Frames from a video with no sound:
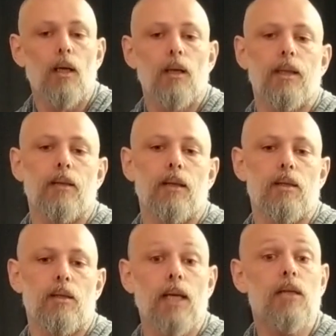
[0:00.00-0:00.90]
Then
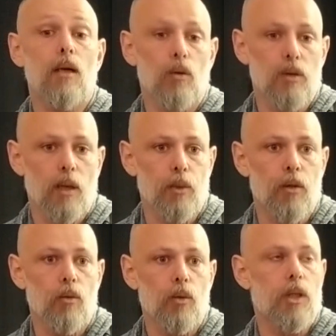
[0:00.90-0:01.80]
there's
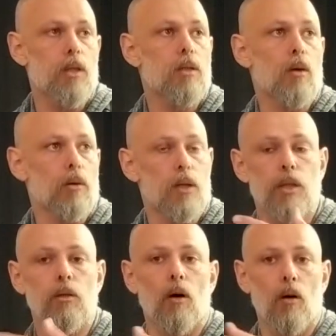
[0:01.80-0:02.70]
exteroception, which is
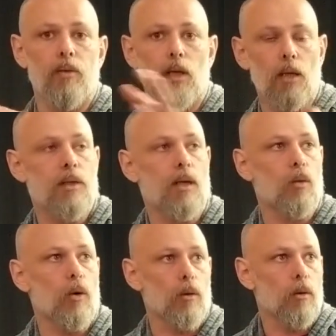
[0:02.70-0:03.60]
cognition of the outside
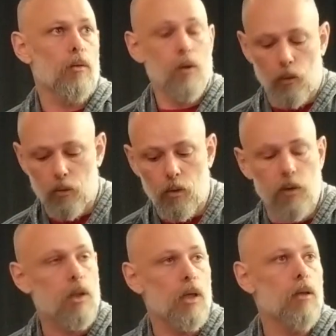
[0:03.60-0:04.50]
world, through the
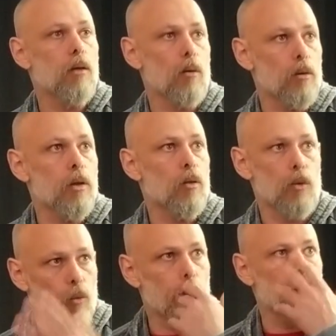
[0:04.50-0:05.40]
skin or, the
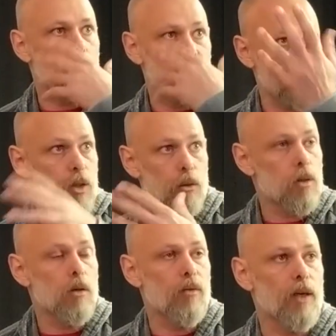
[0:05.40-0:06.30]
wind, vision,
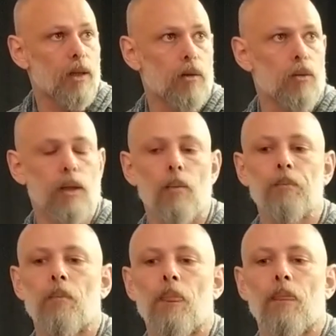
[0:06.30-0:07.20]
stuff like that, right?
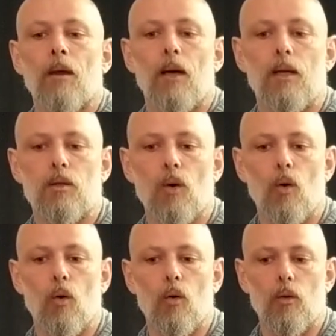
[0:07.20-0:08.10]
And
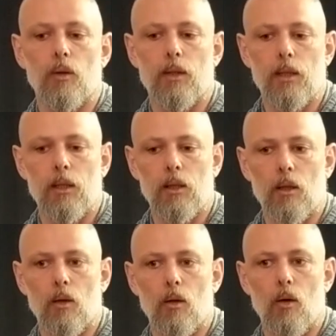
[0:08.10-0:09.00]
so
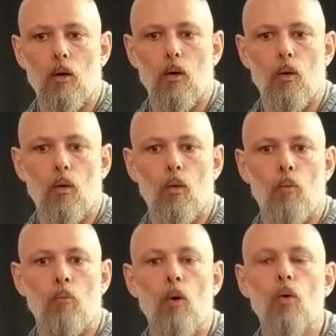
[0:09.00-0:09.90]

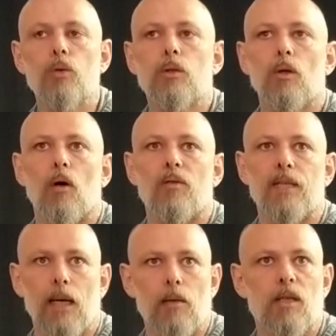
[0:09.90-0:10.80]
most of
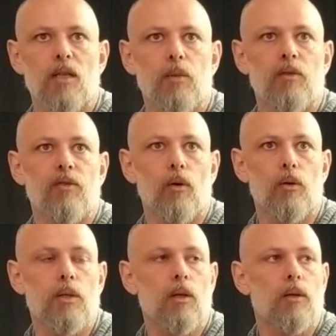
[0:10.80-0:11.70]
science has been
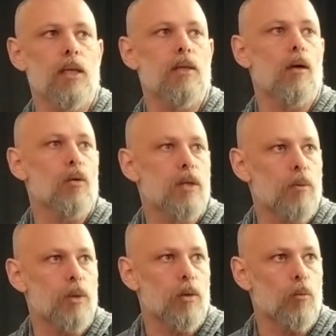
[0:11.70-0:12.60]
focusing on
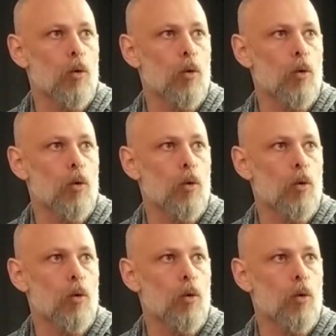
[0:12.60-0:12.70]
exteroception.